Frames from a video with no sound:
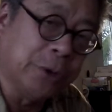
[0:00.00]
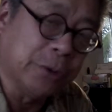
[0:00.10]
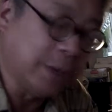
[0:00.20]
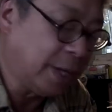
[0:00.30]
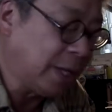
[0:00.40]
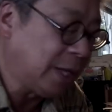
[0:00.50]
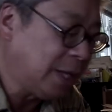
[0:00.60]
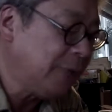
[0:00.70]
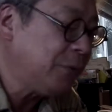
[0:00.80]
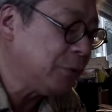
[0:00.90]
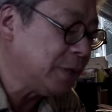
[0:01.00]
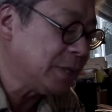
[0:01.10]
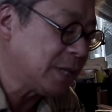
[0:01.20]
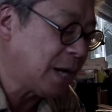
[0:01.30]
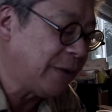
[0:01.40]
you. It can give you
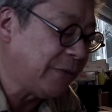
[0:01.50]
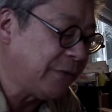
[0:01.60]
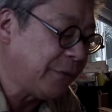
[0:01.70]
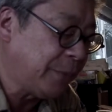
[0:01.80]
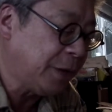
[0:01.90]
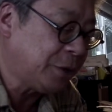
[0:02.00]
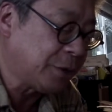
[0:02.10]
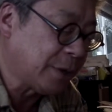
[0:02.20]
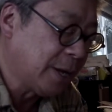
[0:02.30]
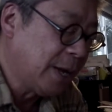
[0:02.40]
this kind of information.